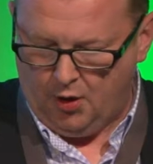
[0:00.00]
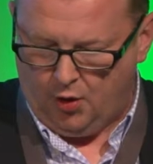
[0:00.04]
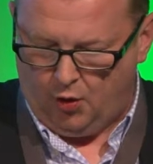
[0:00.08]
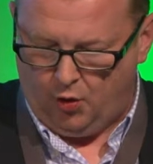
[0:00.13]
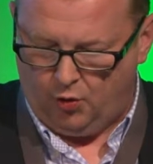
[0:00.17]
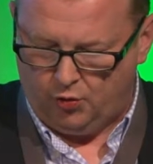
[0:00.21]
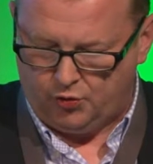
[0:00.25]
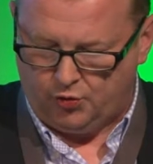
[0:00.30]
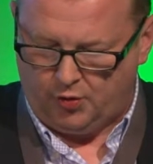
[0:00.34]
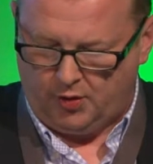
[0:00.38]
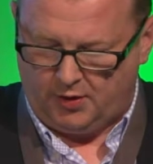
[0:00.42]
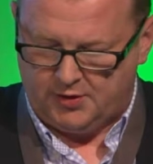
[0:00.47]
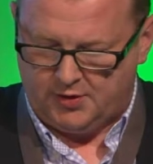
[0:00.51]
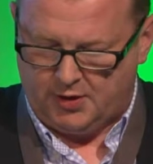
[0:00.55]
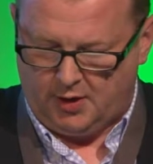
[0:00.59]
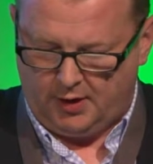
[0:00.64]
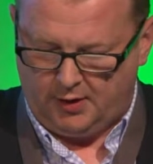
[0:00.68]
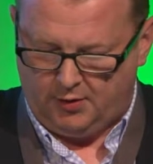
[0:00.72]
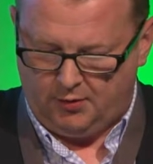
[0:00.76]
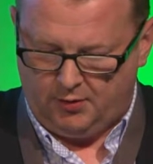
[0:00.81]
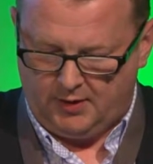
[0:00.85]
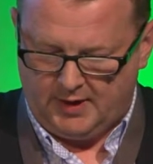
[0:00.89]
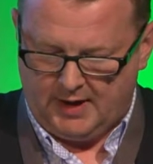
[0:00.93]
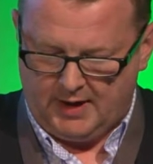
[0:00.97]
Haul truck
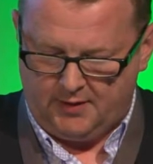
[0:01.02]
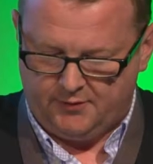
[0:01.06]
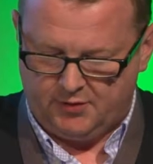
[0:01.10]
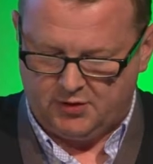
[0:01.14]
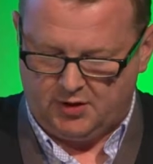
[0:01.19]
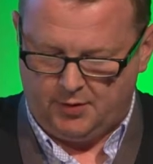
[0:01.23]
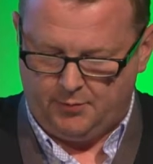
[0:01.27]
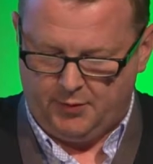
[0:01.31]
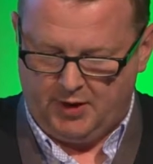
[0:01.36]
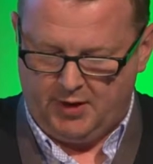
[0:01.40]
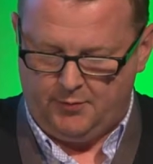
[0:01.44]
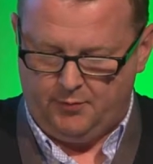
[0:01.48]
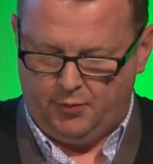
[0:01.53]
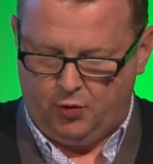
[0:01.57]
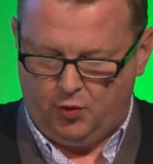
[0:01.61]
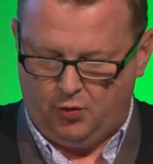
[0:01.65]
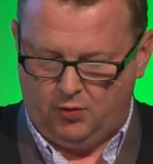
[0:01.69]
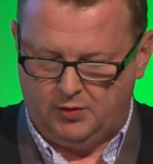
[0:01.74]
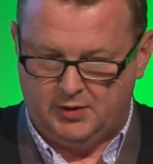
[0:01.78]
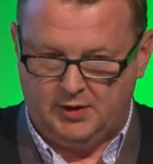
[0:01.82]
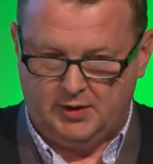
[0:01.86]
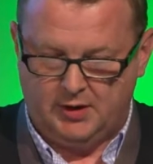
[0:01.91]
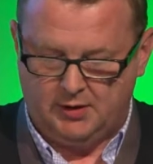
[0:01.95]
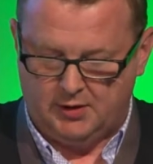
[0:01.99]
cycle counts can be
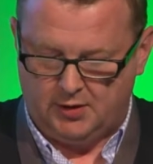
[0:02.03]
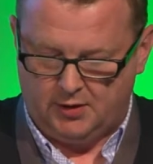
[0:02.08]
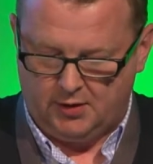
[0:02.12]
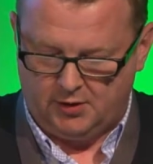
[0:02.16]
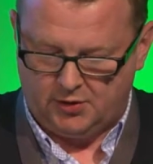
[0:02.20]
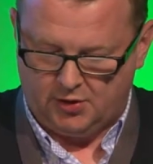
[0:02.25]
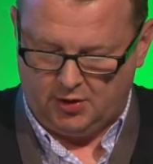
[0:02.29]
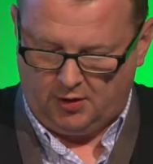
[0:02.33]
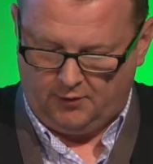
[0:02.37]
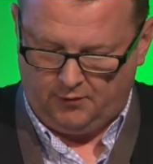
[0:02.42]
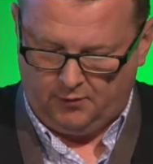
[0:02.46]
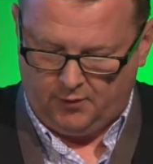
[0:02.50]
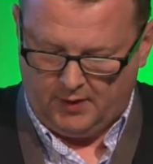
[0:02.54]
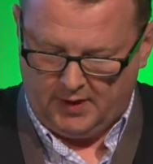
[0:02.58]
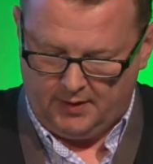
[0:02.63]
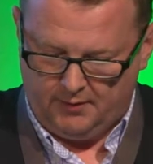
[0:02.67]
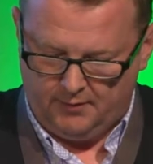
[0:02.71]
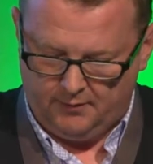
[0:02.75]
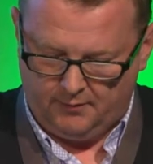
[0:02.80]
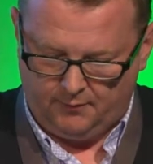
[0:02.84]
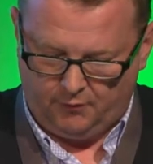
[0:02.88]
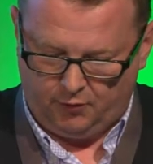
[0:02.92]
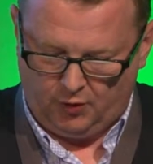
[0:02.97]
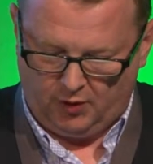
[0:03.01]
imported into the
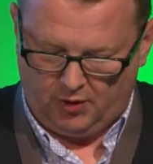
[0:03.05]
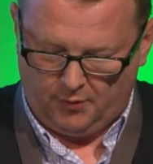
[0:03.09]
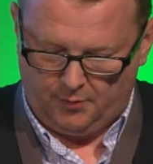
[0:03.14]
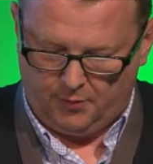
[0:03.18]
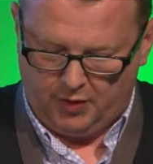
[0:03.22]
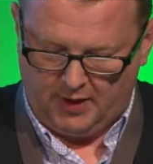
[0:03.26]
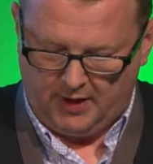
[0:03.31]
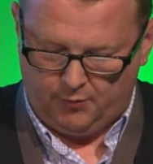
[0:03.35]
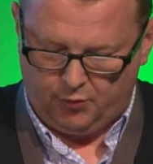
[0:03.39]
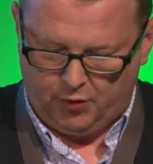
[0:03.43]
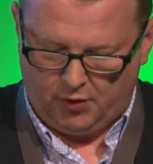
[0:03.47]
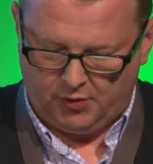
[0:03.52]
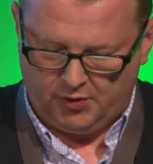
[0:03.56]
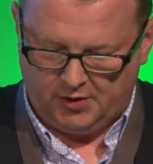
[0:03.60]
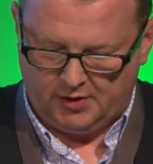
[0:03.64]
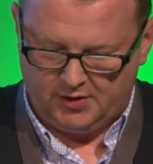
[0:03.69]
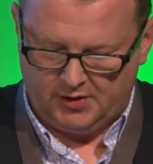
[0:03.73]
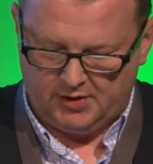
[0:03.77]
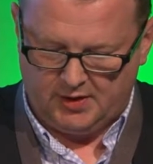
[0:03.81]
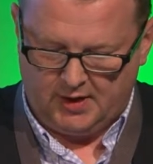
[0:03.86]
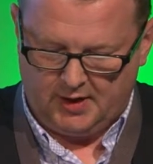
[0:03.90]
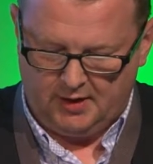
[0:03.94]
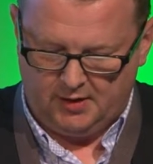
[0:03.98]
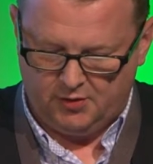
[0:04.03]
software for a complete project
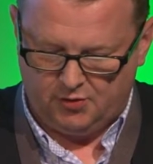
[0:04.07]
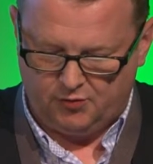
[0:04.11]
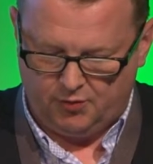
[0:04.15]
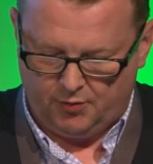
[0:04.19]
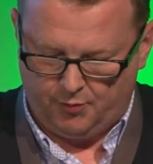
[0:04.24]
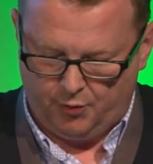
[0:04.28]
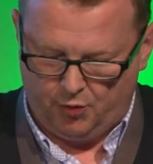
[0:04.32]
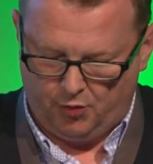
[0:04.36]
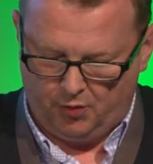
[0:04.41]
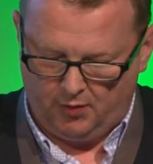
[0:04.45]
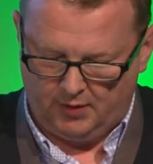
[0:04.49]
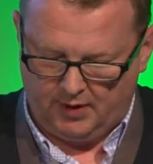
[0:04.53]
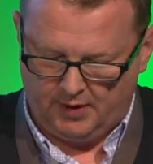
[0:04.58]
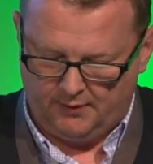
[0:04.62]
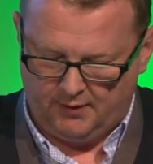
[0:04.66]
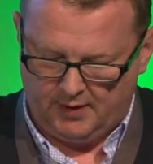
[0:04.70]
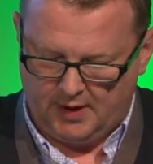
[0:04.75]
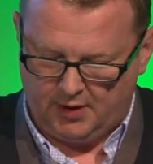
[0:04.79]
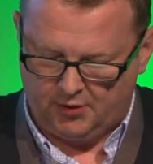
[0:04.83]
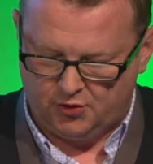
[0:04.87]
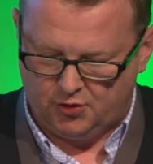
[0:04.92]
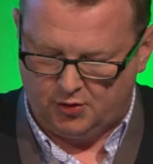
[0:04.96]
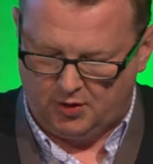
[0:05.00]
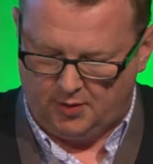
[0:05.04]
status report, giving
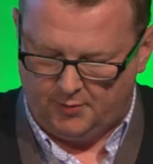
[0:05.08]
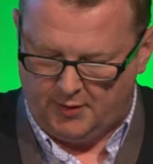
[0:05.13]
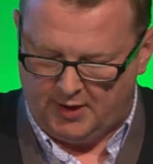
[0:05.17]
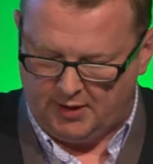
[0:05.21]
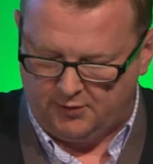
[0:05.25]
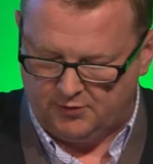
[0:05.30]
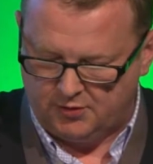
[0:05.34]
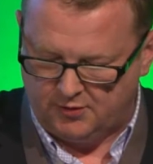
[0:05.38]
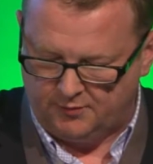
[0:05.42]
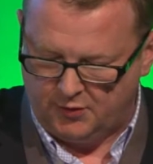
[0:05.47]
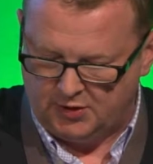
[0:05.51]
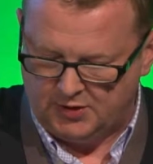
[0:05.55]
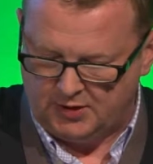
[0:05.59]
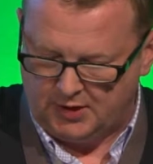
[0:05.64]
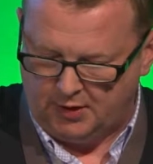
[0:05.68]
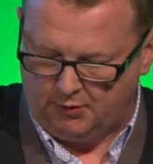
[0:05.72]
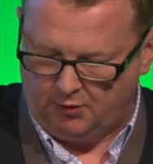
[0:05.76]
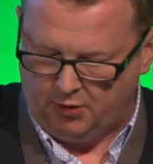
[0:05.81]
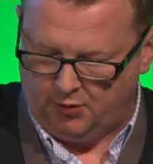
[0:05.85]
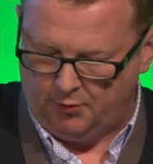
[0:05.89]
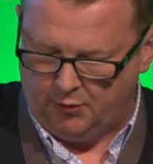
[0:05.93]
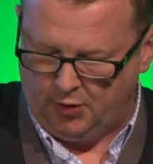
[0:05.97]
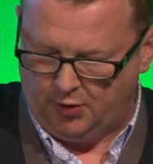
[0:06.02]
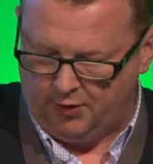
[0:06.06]
actual amounts of
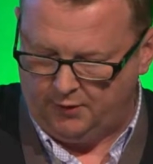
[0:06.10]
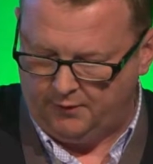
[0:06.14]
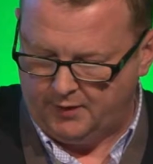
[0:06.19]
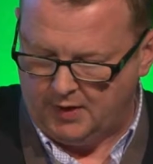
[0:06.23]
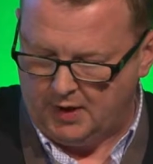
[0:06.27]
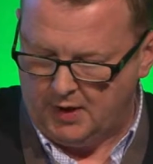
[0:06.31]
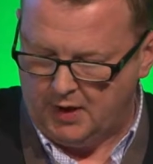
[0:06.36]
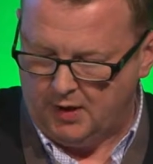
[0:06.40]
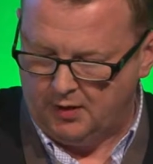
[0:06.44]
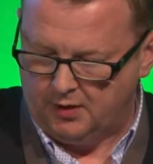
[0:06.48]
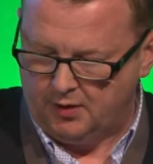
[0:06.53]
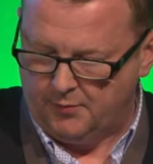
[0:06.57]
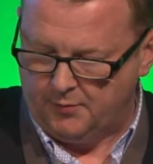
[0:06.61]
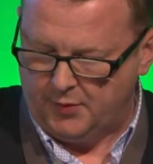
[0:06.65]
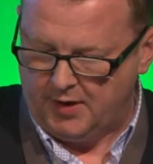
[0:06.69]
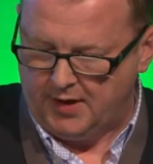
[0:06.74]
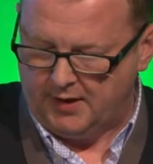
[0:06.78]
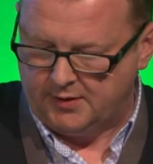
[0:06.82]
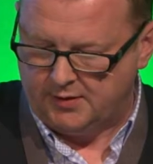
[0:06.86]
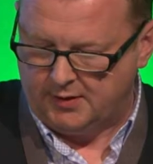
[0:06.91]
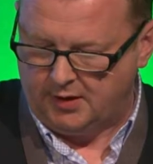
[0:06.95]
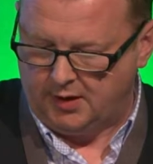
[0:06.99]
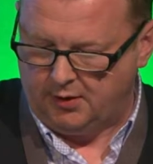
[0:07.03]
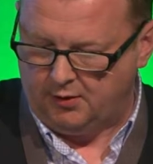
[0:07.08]
material moved
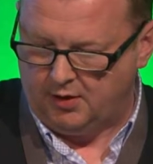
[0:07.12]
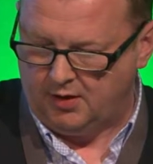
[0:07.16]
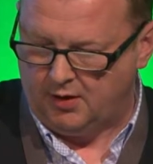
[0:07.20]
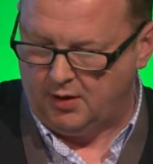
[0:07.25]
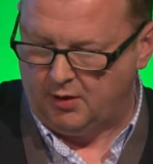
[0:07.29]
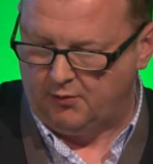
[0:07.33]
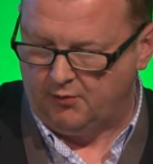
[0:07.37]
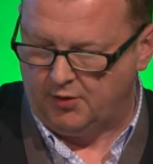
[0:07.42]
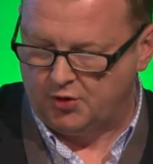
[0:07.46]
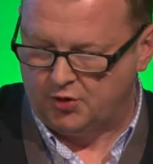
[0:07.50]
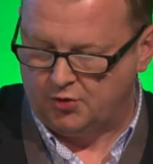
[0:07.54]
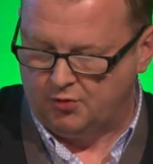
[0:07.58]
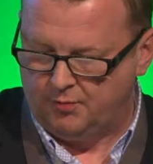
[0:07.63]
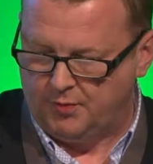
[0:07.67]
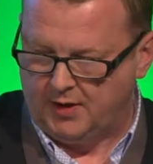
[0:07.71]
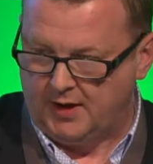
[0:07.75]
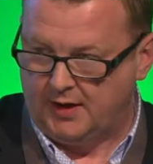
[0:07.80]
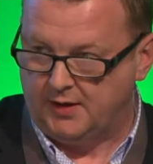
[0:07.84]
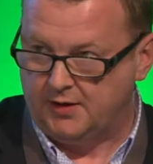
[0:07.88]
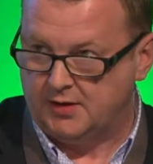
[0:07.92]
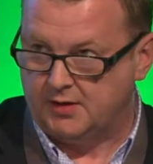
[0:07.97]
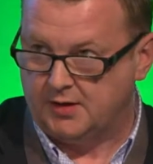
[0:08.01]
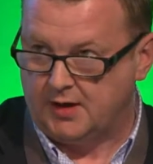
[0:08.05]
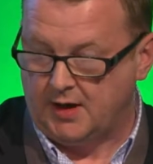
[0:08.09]
compared to the original
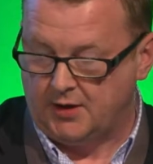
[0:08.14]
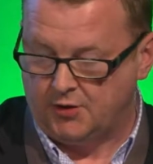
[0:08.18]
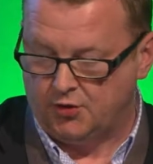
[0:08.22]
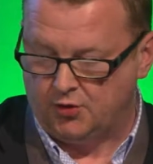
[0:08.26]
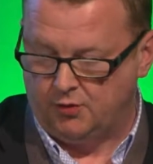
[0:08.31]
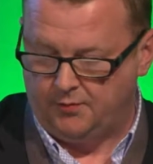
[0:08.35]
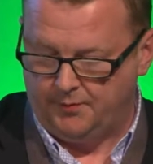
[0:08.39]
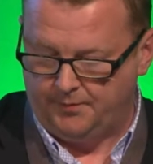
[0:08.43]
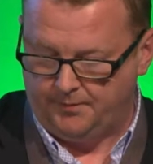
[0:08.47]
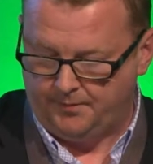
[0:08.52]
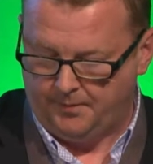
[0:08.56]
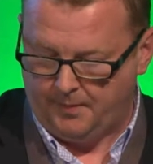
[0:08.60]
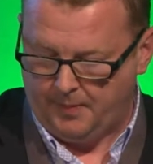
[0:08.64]
planned schedule.